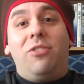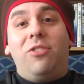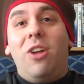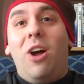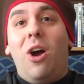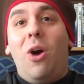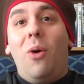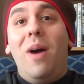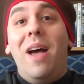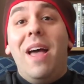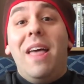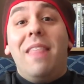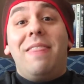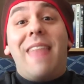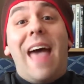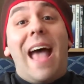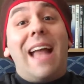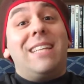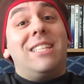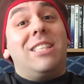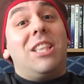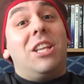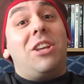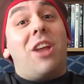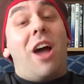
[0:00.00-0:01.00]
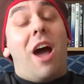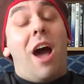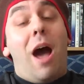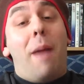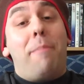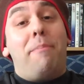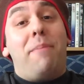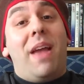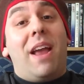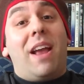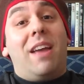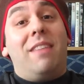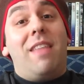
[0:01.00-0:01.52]
So that's the
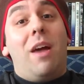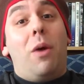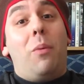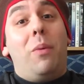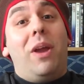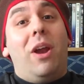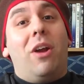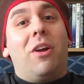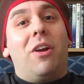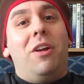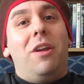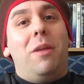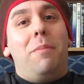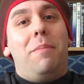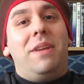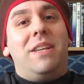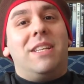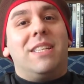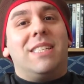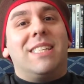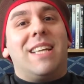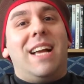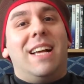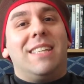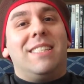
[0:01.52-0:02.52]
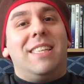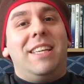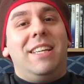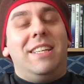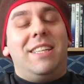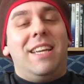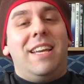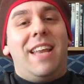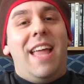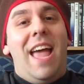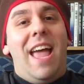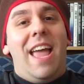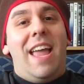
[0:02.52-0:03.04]
topic that we are going to be discussing
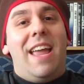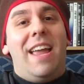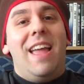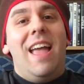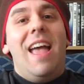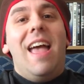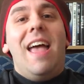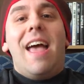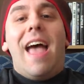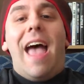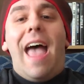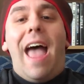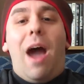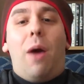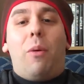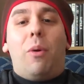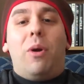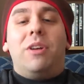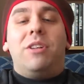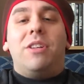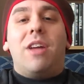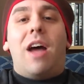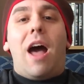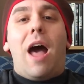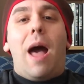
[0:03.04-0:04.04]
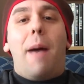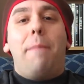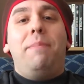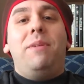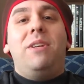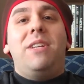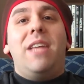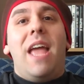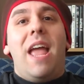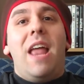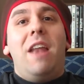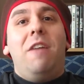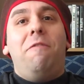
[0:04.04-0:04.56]
today. Our top
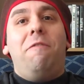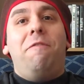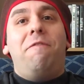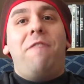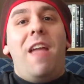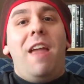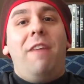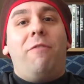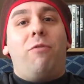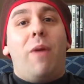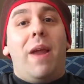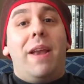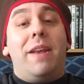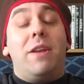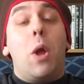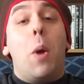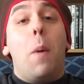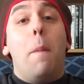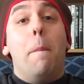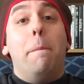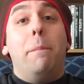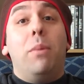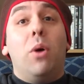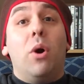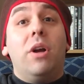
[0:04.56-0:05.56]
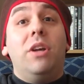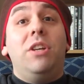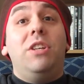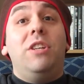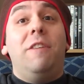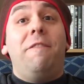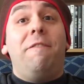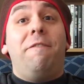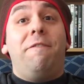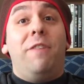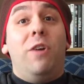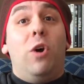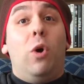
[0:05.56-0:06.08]
10 favorite
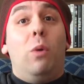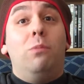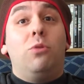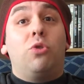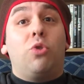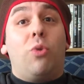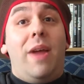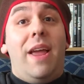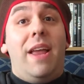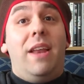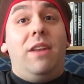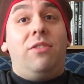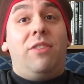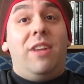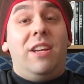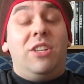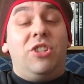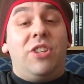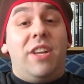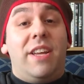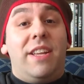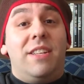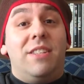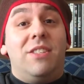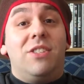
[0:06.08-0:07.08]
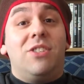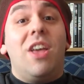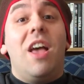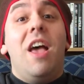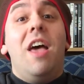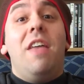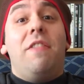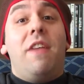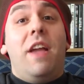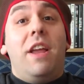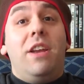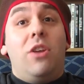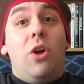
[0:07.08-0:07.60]
book-to-film
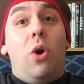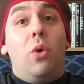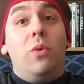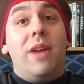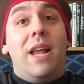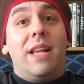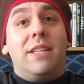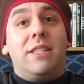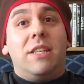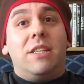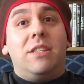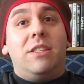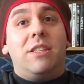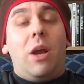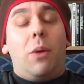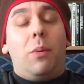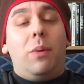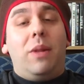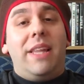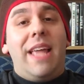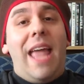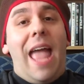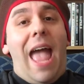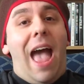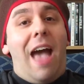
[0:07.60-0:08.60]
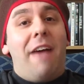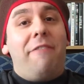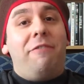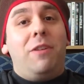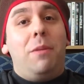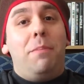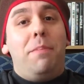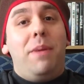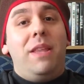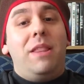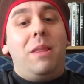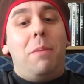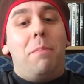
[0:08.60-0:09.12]
transitions. They don't necessarily have
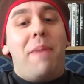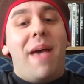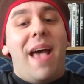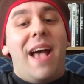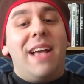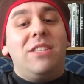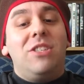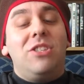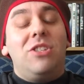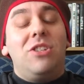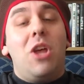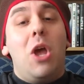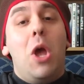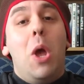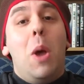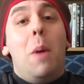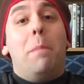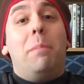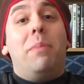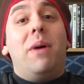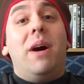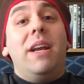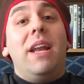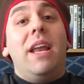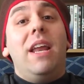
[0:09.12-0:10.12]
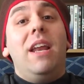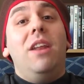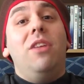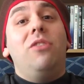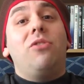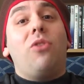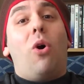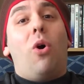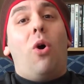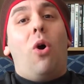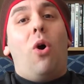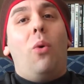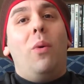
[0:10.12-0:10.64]
to be the best, but it
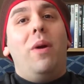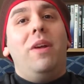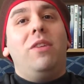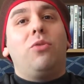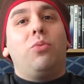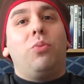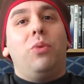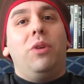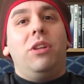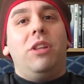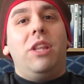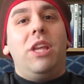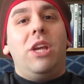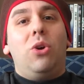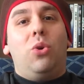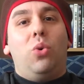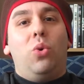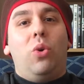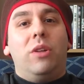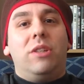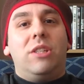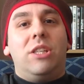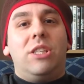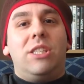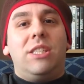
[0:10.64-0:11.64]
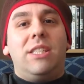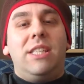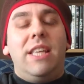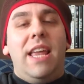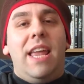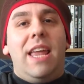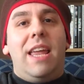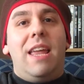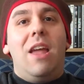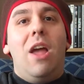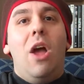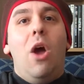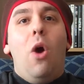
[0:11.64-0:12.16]
is always really cool to
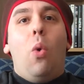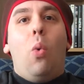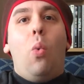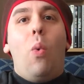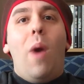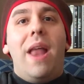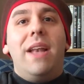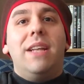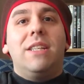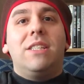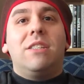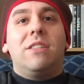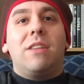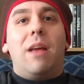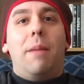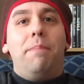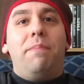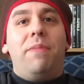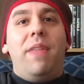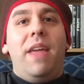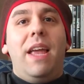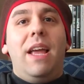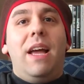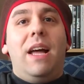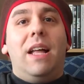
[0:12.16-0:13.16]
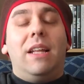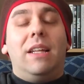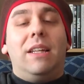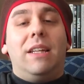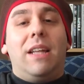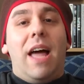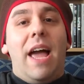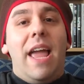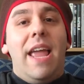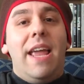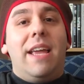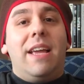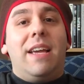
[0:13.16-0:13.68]
see when something
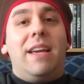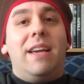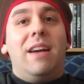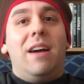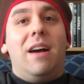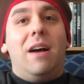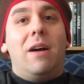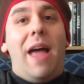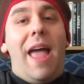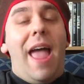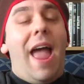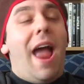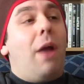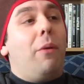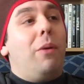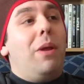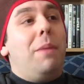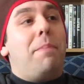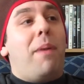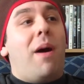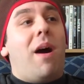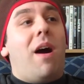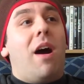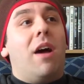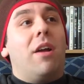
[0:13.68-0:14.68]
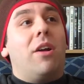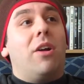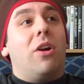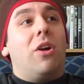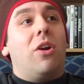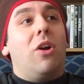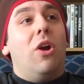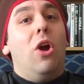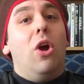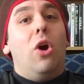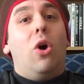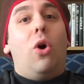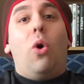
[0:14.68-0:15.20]
like Harry
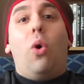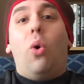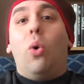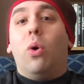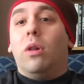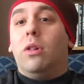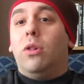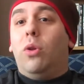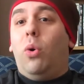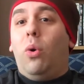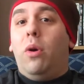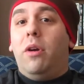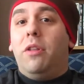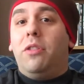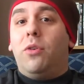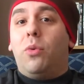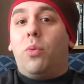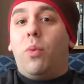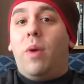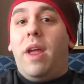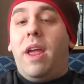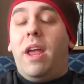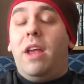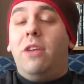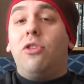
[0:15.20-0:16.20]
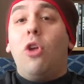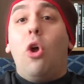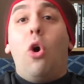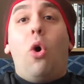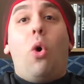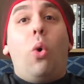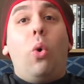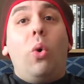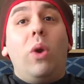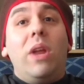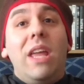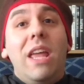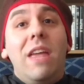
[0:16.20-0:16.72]
Potter or Lord of the Rings,
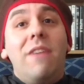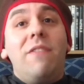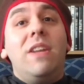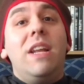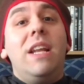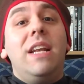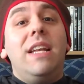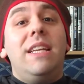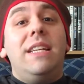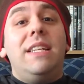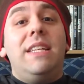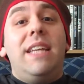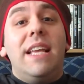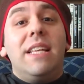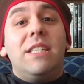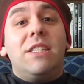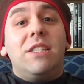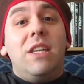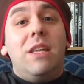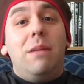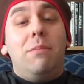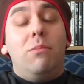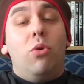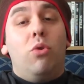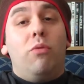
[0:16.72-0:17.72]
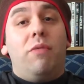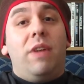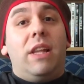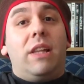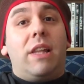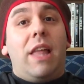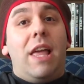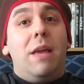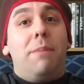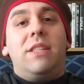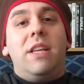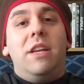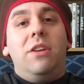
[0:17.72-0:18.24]
or even a Disney movie
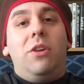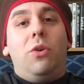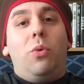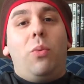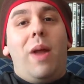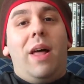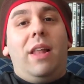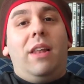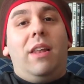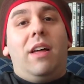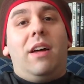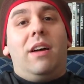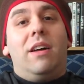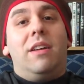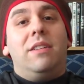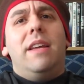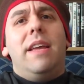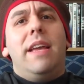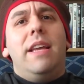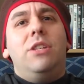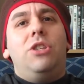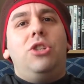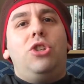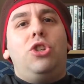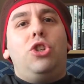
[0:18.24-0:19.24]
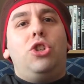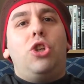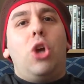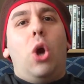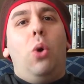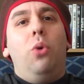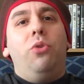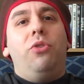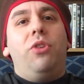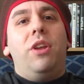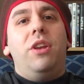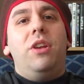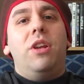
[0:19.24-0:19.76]
like Cinderella, is
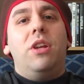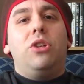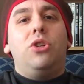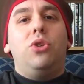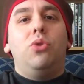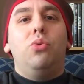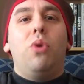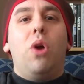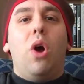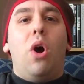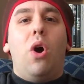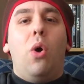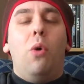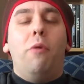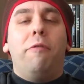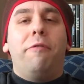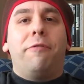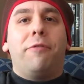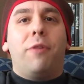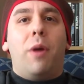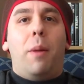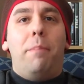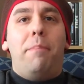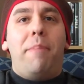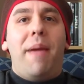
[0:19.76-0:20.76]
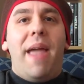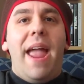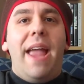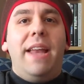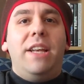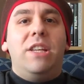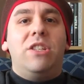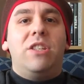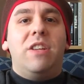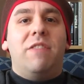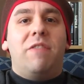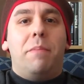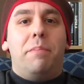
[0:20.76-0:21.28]
chosen to go from
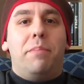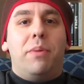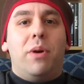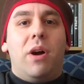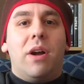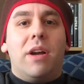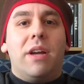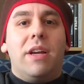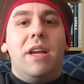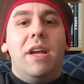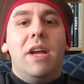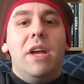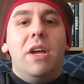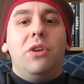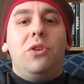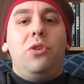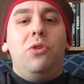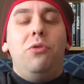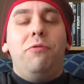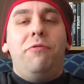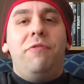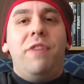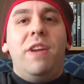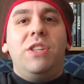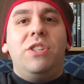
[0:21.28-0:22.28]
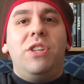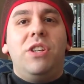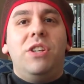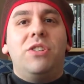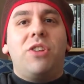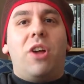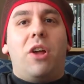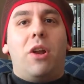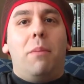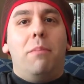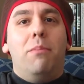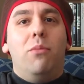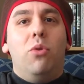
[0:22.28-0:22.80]
pages of a book to
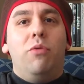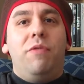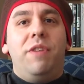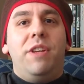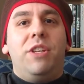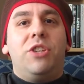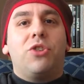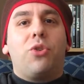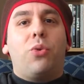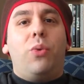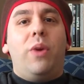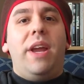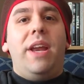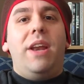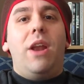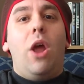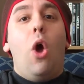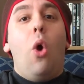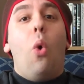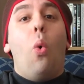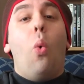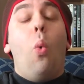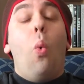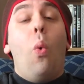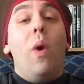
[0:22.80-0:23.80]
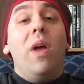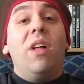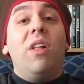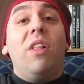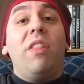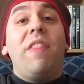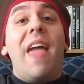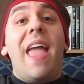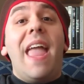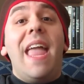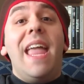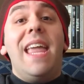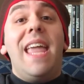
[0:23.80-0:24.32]
visions on a movie screen. Will
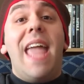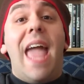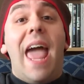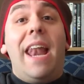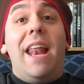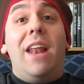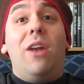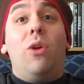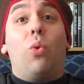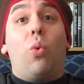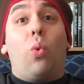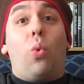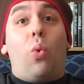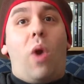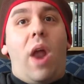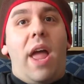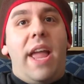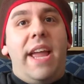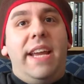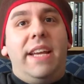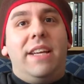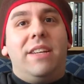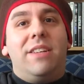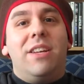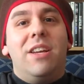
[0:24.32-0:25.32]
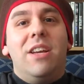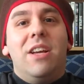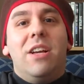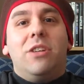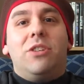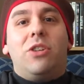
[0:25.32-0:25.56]
they get it right?